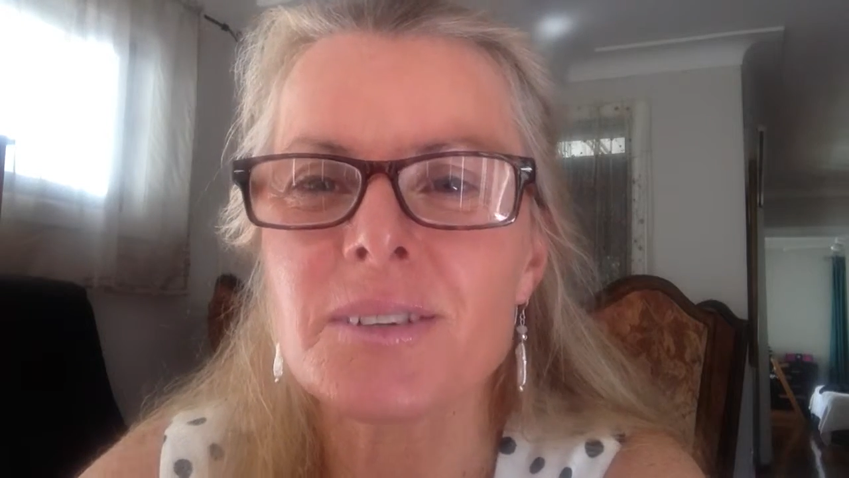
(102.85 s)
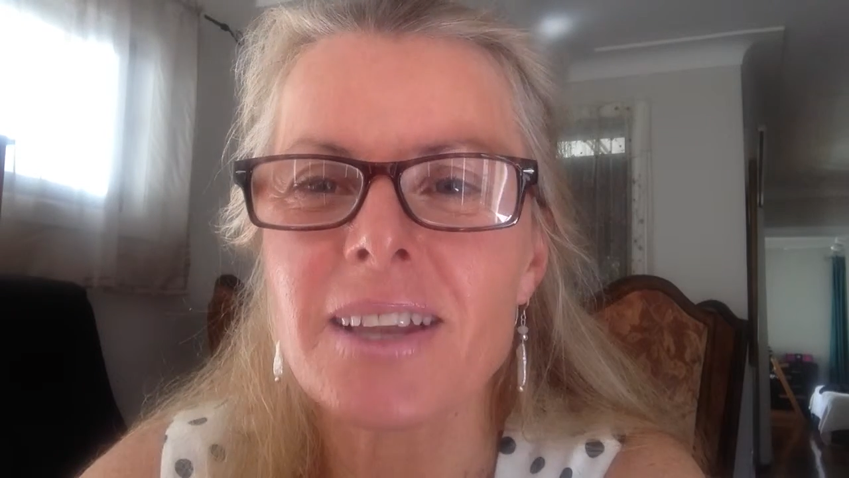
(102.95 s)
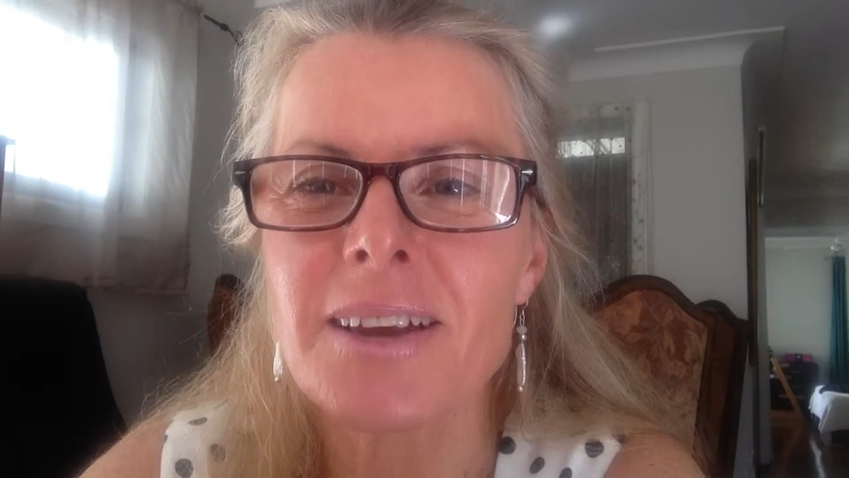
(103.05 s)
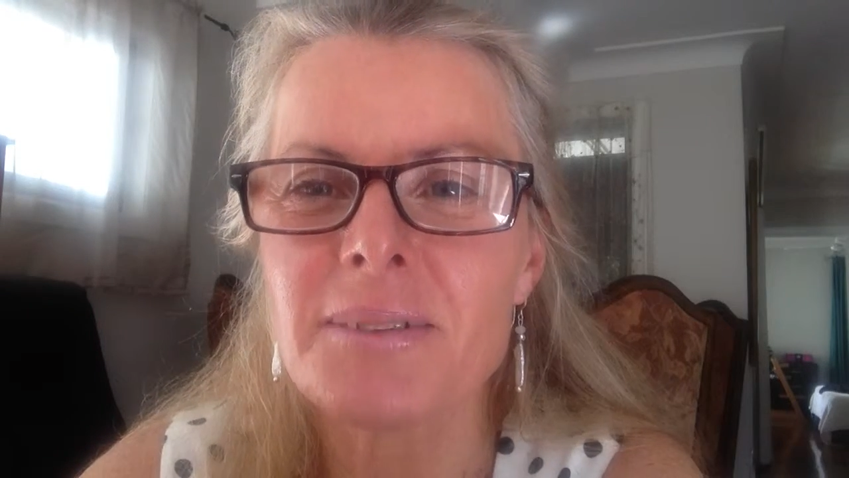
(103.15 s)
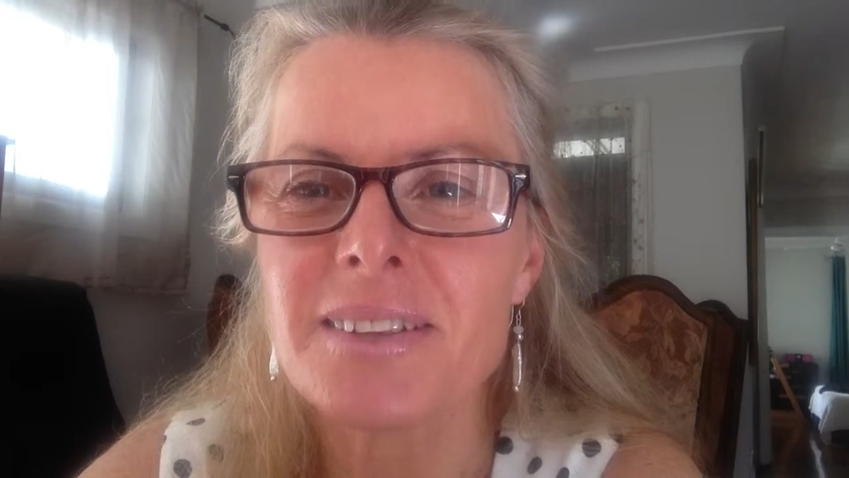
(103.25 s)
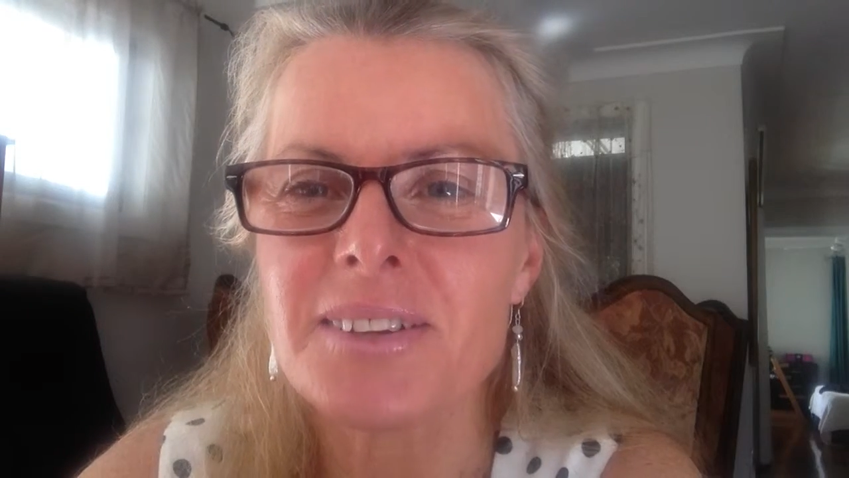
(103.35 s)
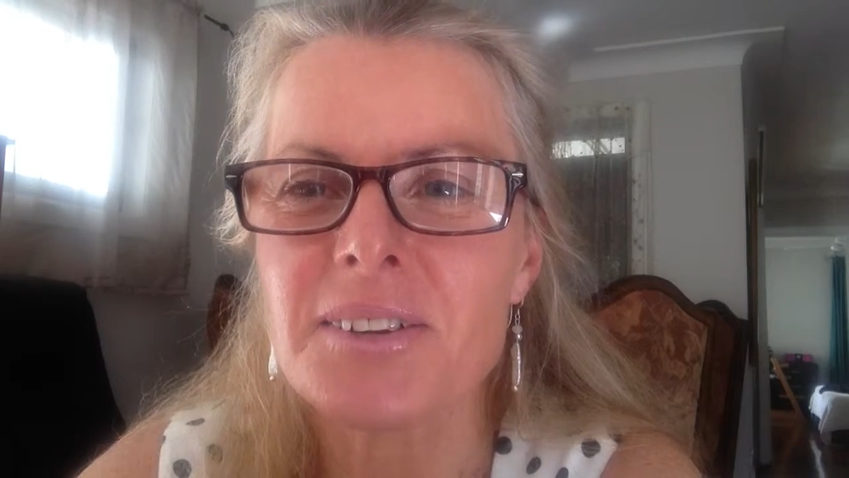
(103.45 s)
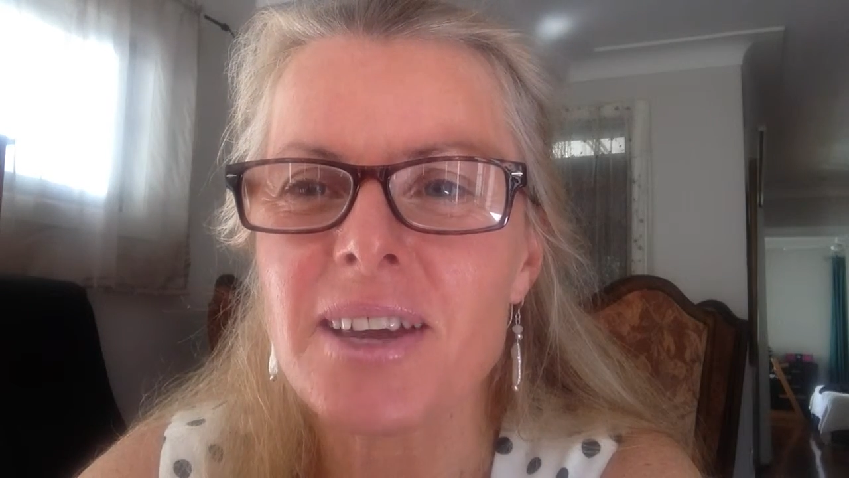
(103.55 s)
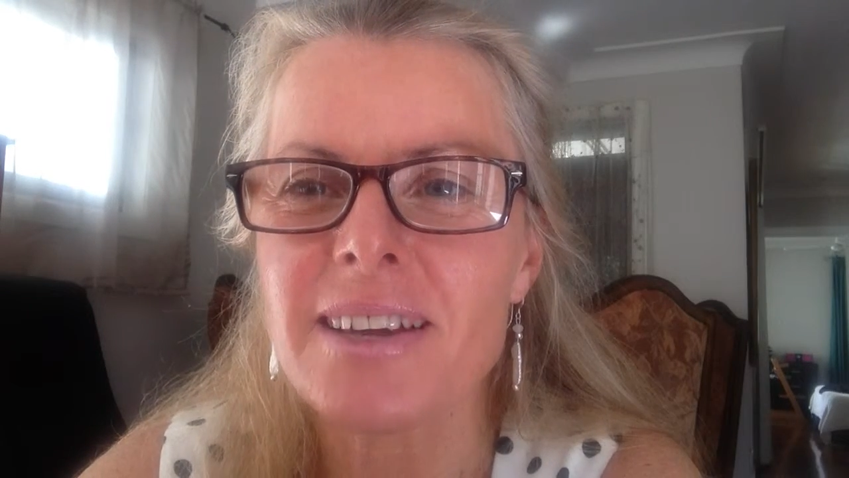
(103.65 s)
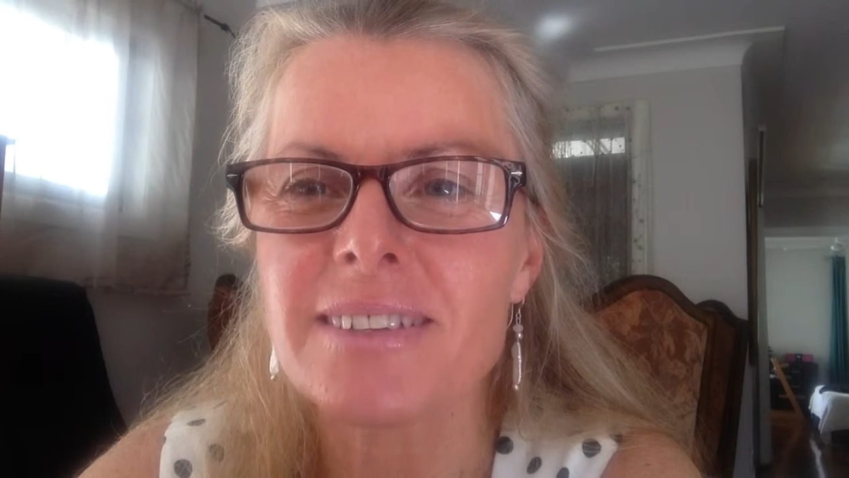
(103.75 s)
Good luck with the
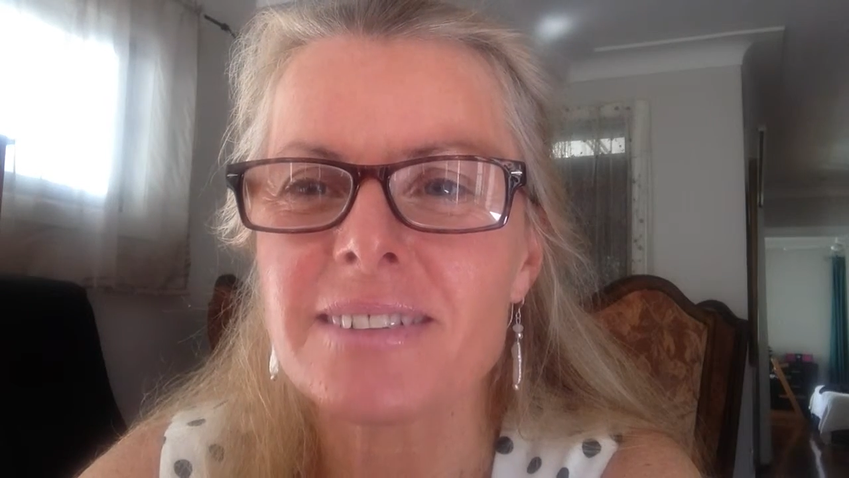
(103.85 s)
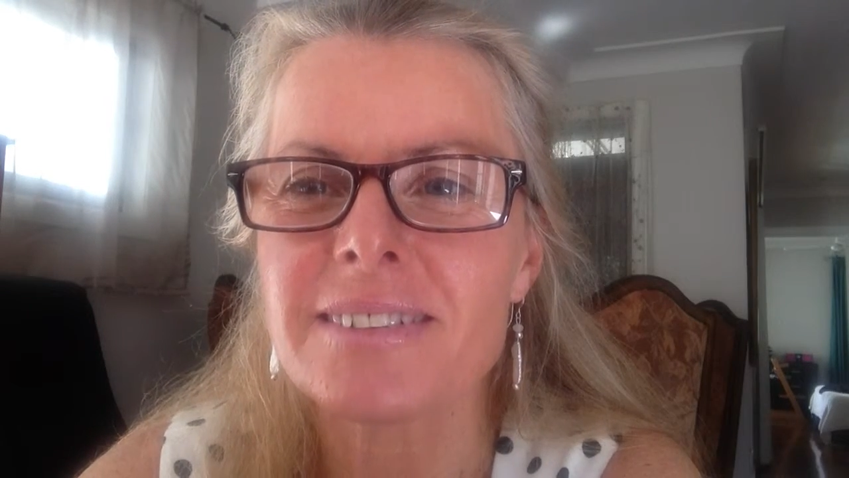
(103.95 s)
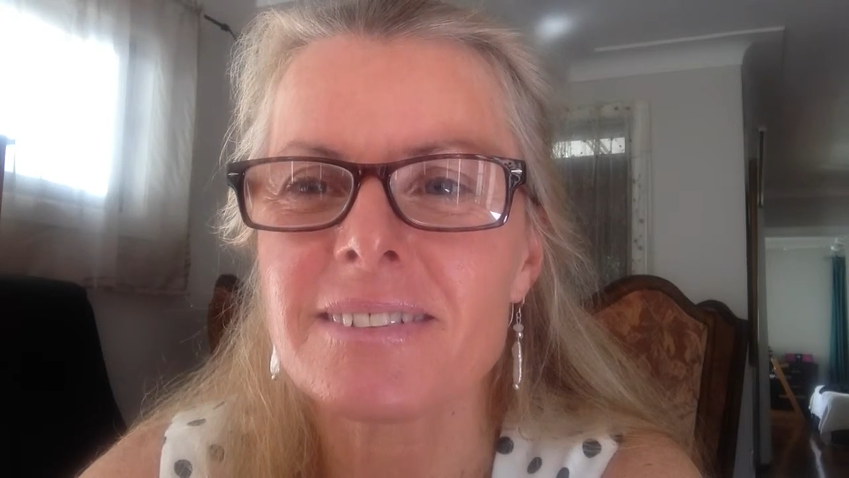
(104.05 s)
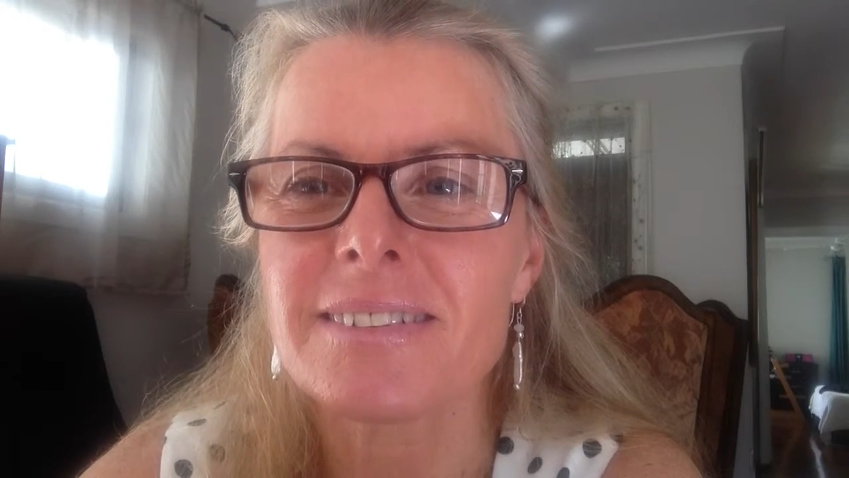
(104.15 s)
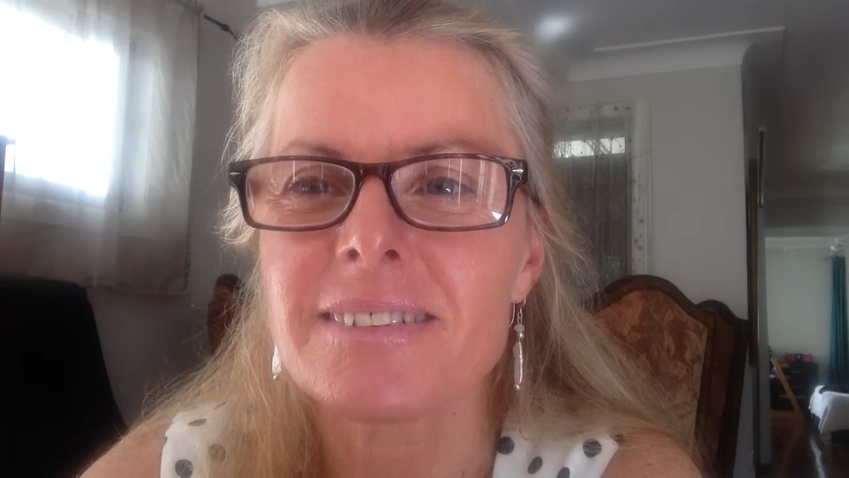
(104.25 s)
new house.